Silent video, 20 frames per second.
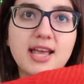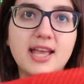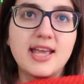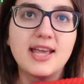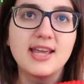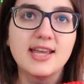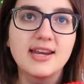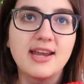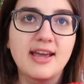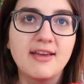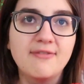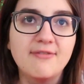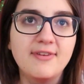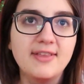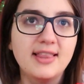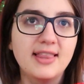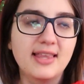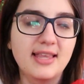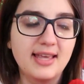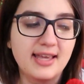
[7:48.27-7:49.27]
and I
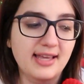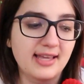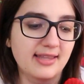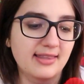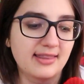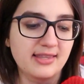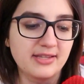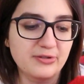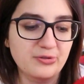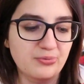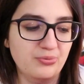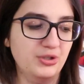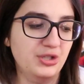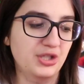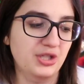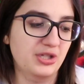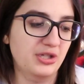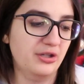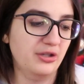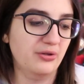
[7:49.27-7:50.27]
feel like this would
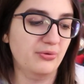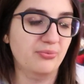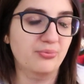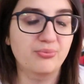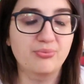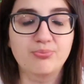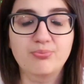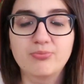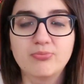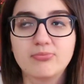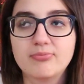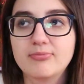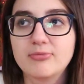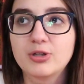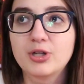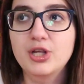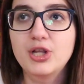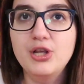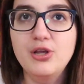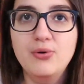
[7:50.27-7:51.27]
just look
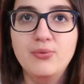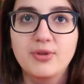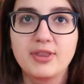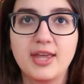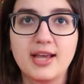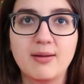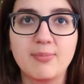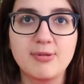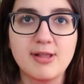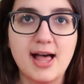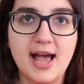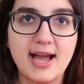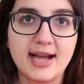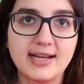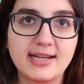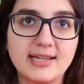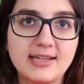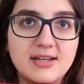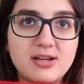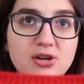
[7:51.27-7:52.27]
cute with like
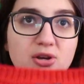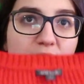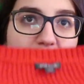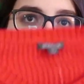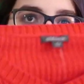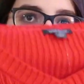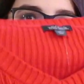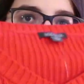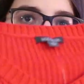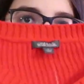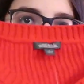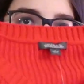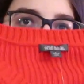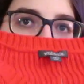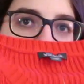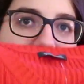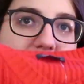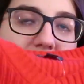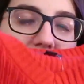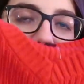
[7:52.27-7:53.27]
black
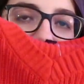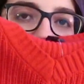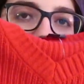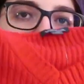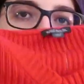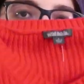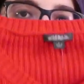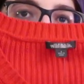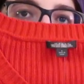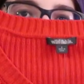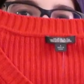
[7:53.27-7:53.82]
jeans.